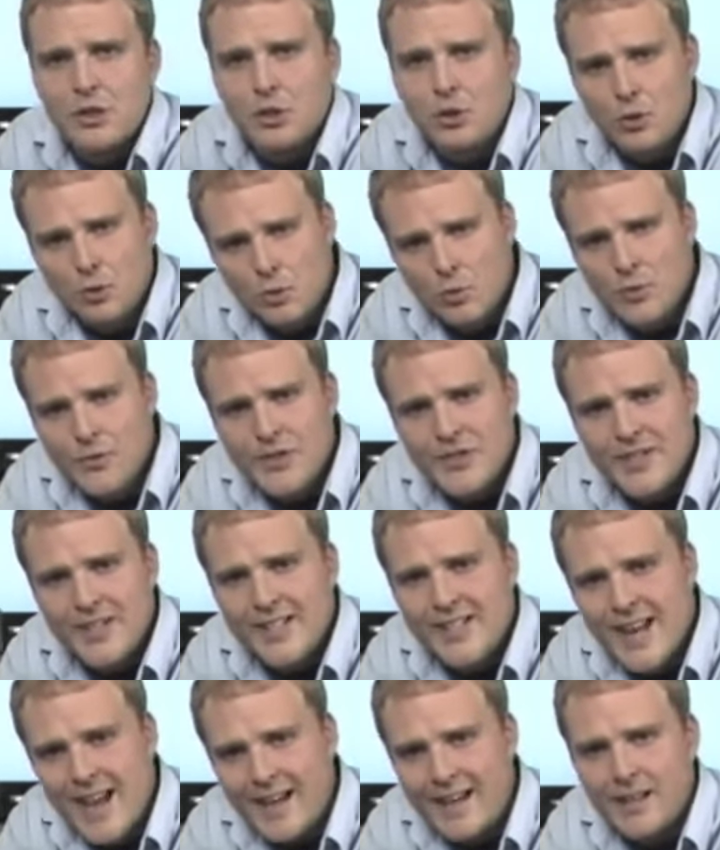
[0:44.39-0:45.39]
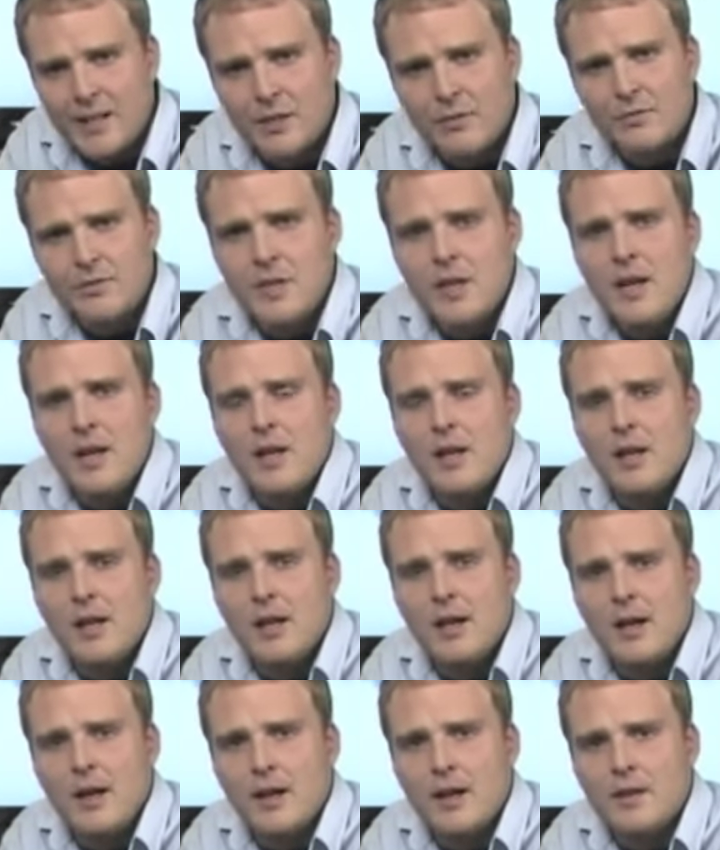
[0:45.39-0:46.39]
Use the negatives
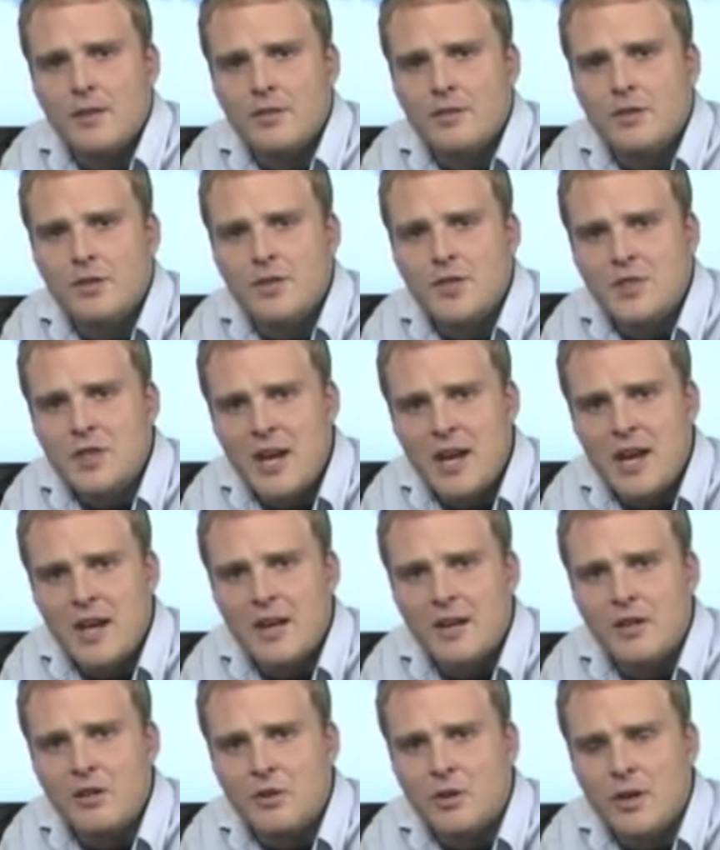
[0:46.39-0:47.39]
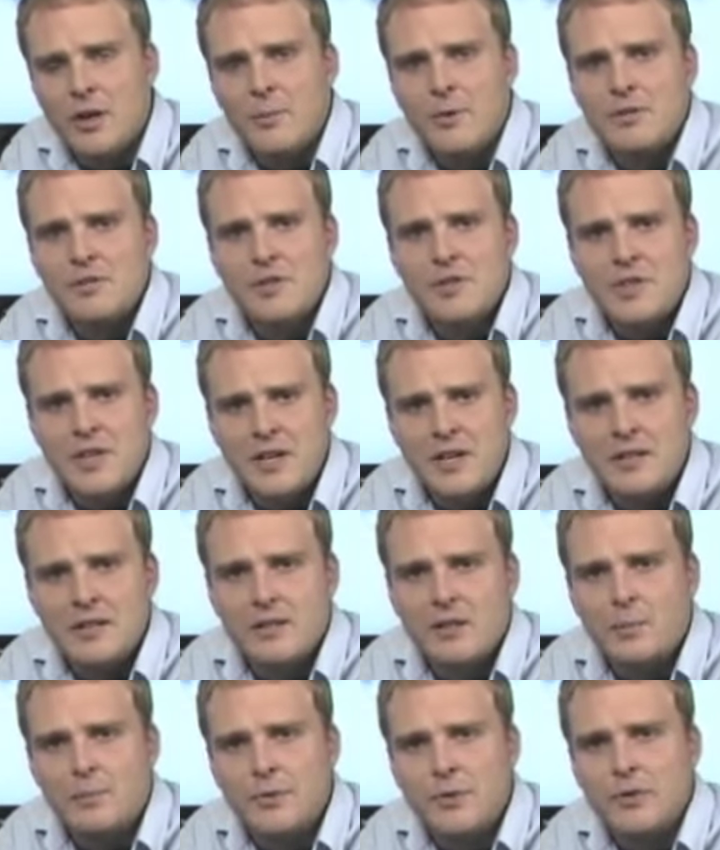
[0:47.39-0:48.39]
uh, to scan your images into
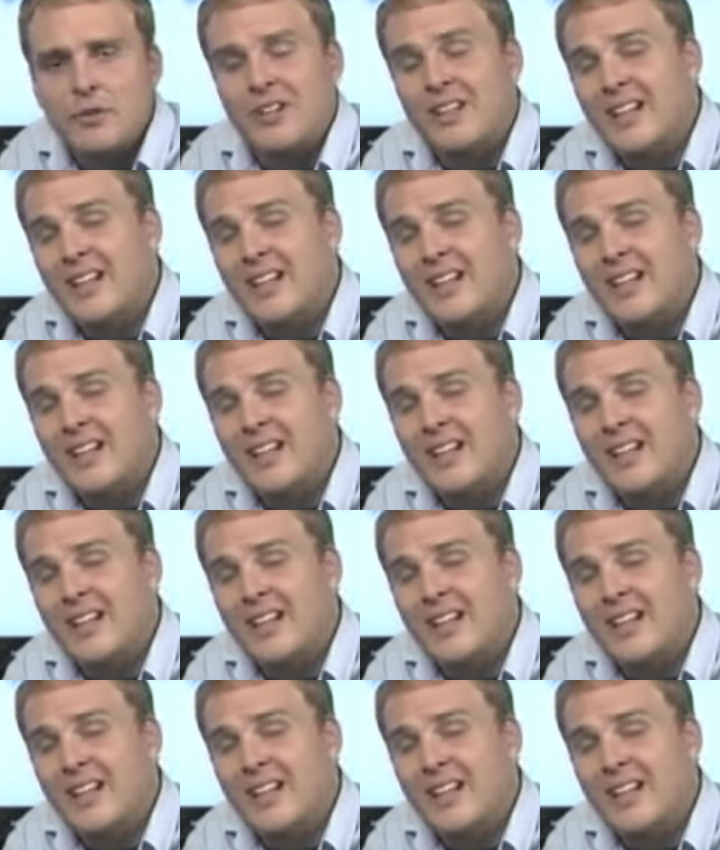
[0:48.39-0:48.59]
the computer.